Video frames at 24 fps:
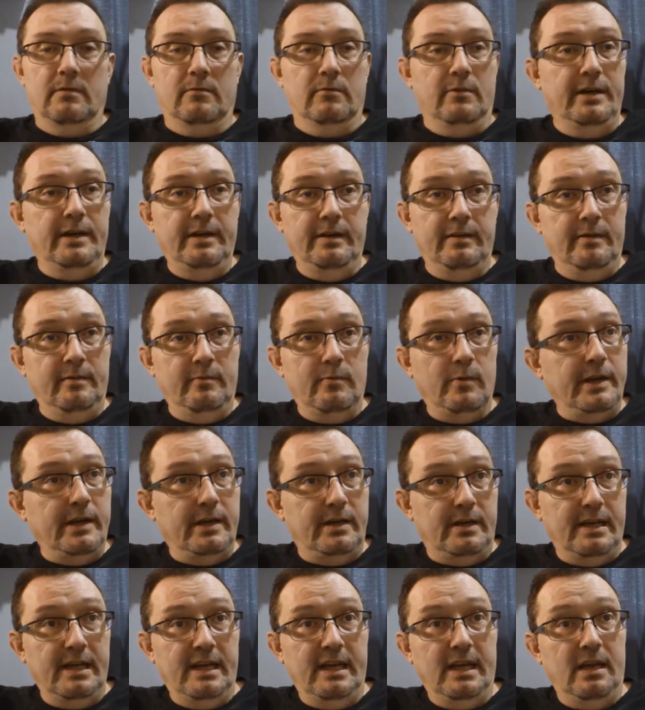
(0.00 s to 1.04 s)
We
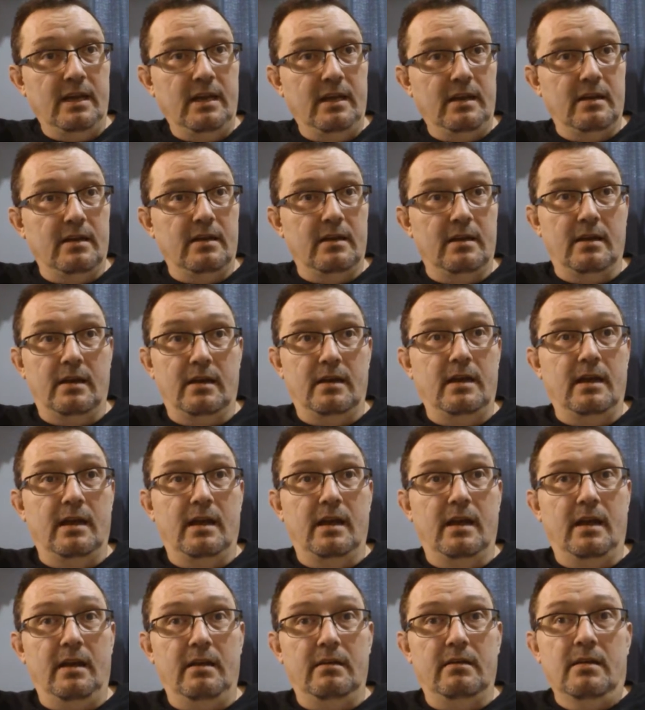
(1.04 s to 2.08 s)
did it, and
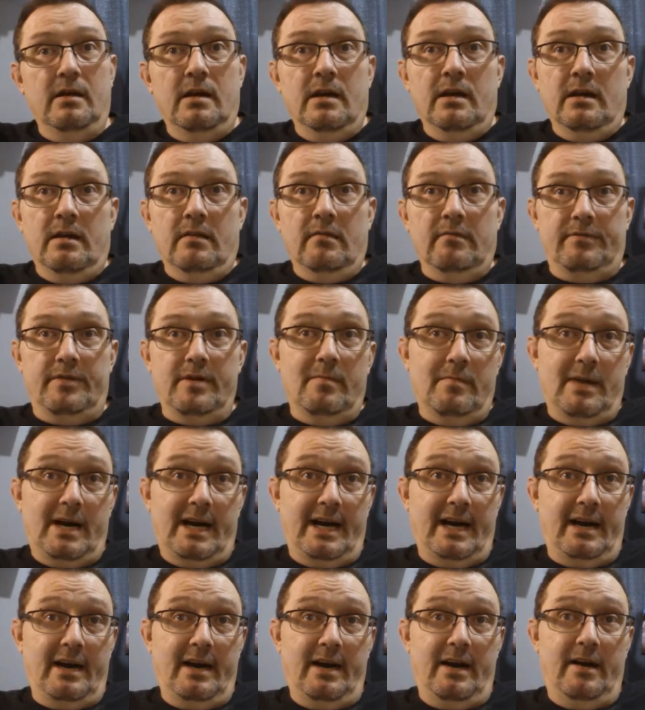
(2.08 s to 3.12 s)
then
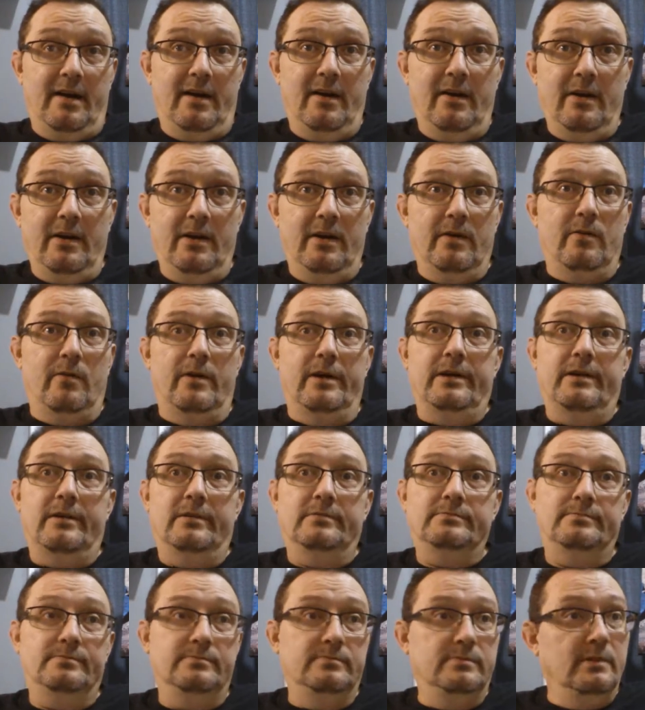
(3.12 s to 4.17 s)
somebody got hurt.
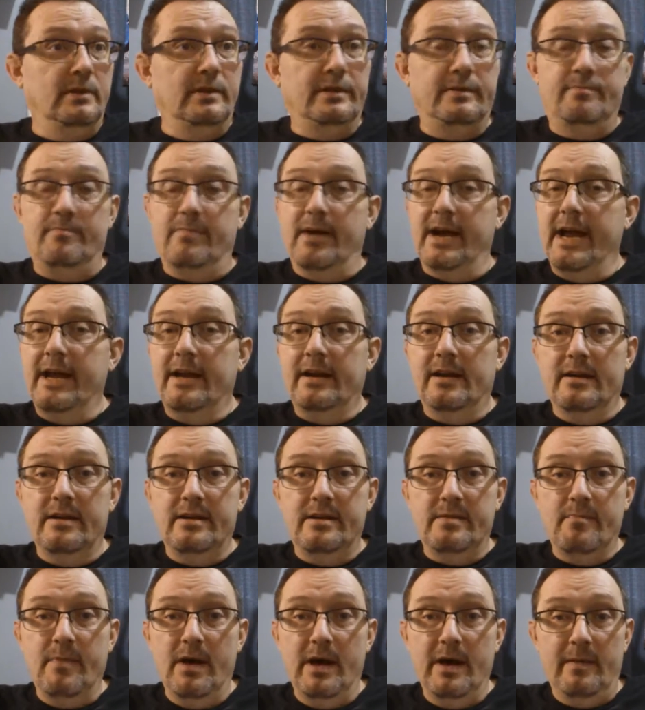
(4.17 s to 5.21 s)
Well, let's
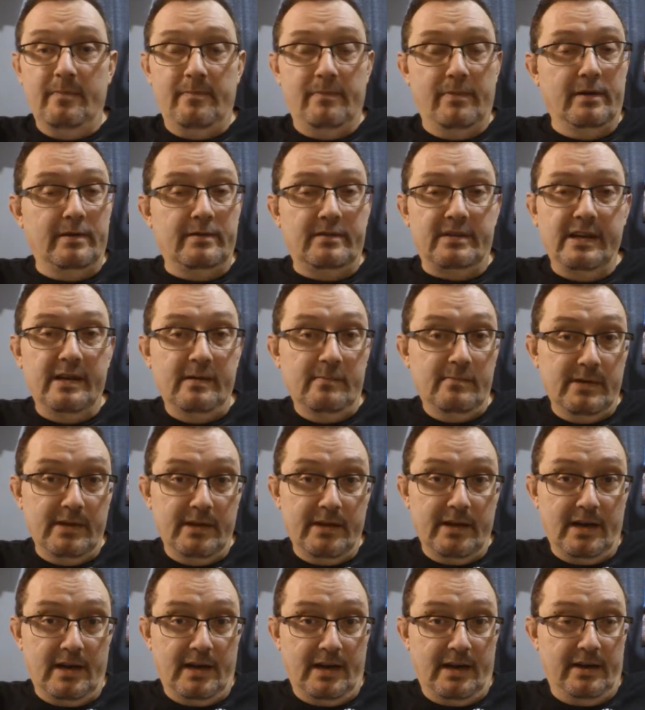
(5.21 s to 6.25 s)
bandage them up. Let's get them to
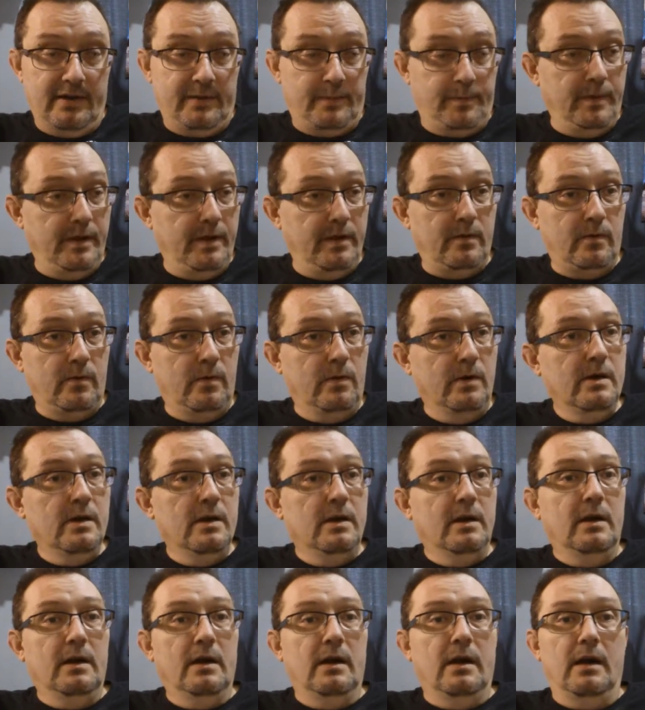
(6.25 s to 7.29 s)
the hospital.
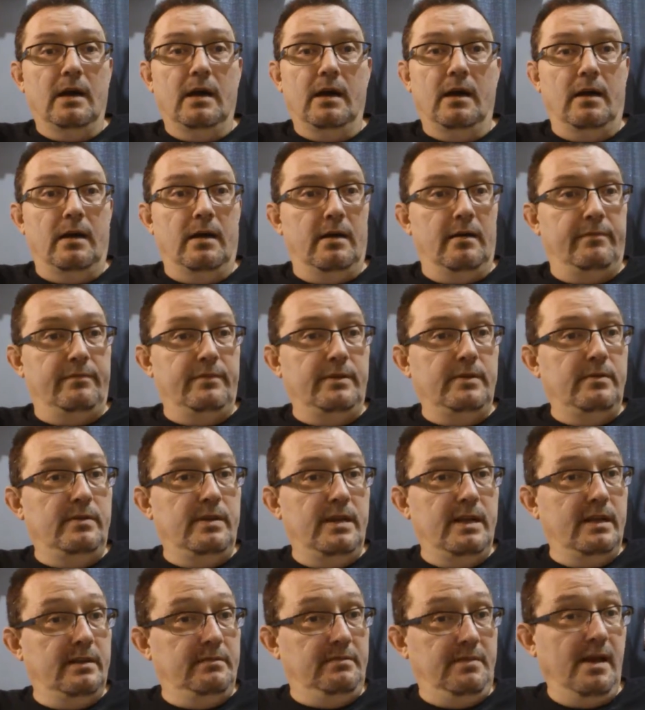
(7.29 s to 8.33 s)
If you
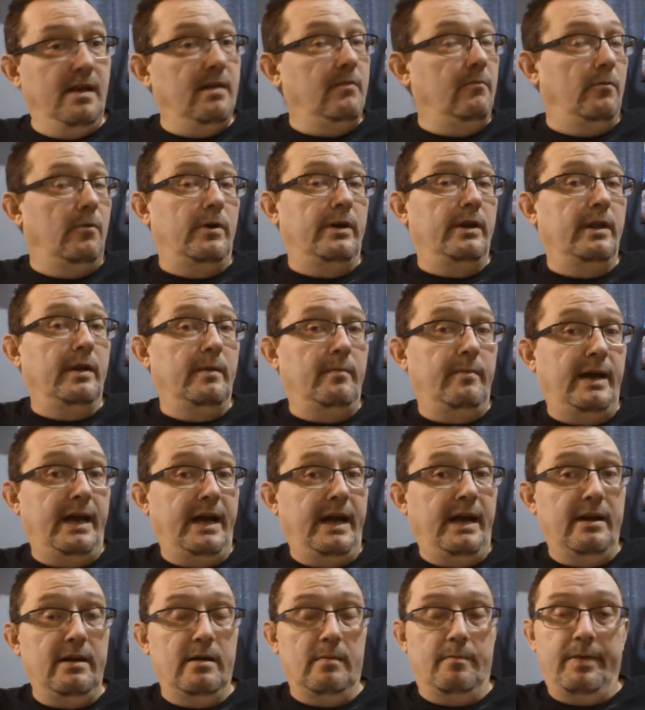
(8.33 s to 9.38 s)
did something really
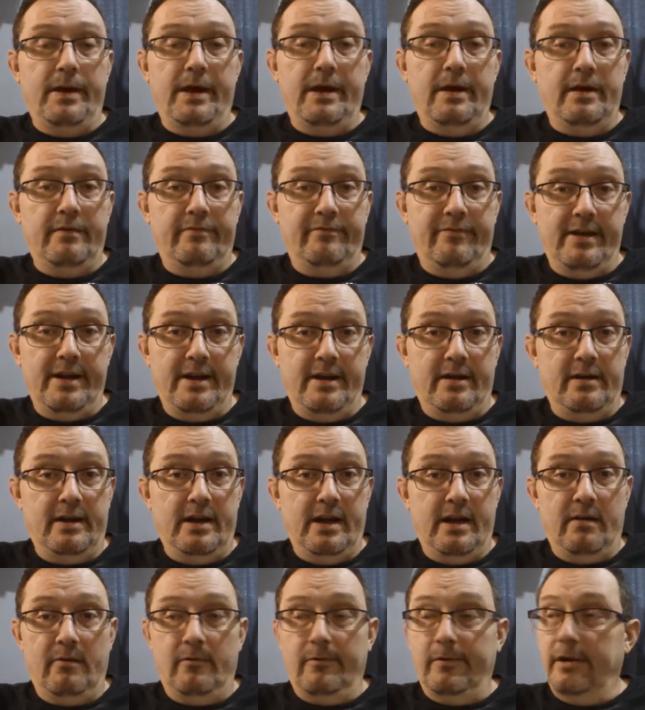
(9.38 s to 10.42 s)
bad and your parents found
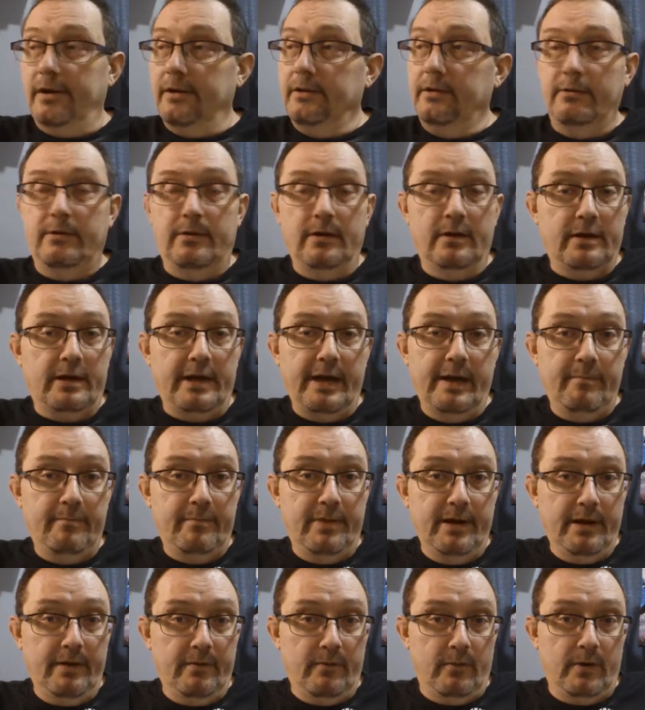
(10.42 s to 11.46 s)
out, well, you took that
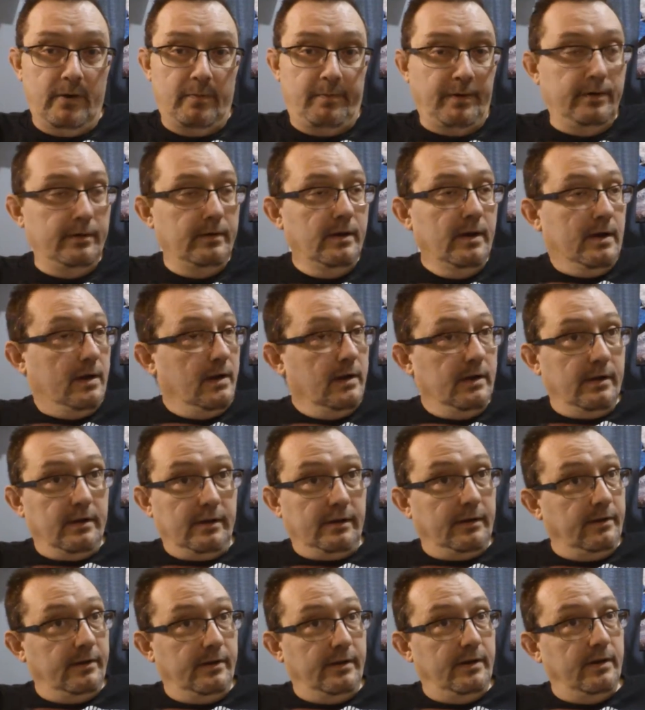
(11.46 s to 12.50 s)
butt whooping.
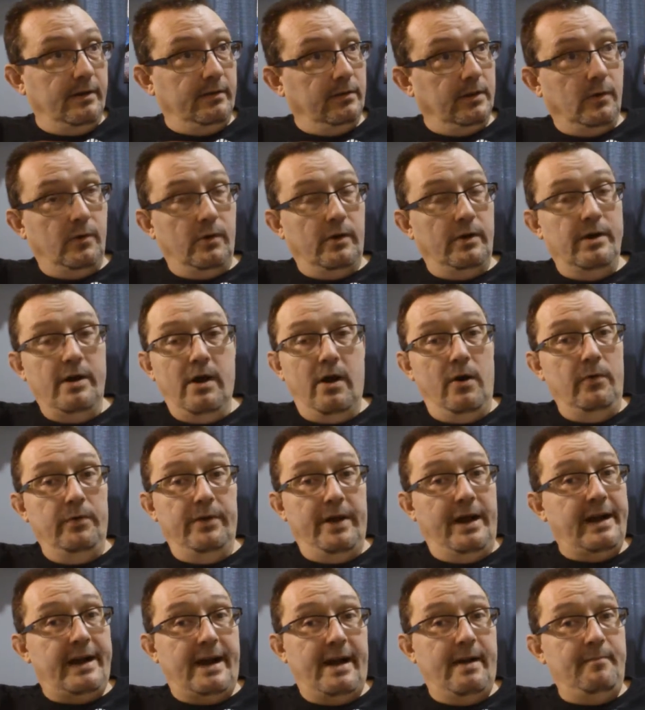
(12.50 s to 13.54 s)
Lord knows
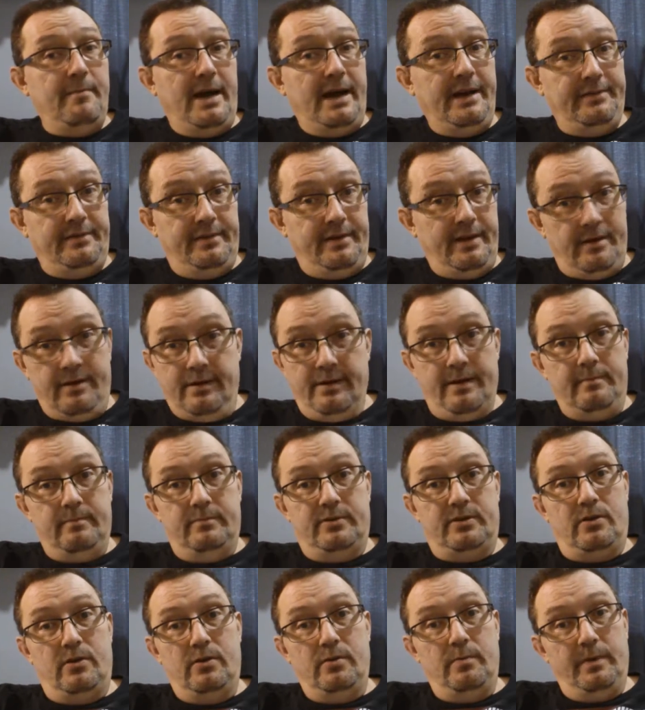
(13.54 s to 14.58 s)
I got my share of them
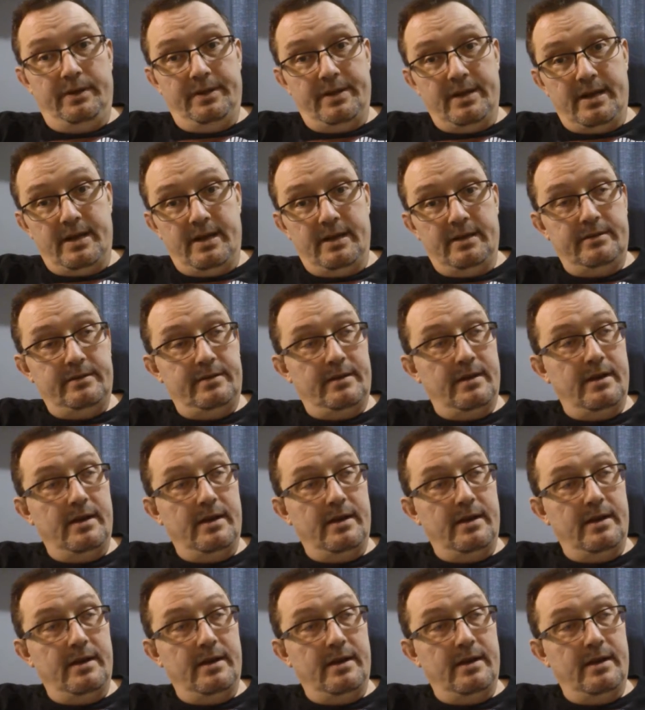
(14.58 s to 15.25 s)
stupid things.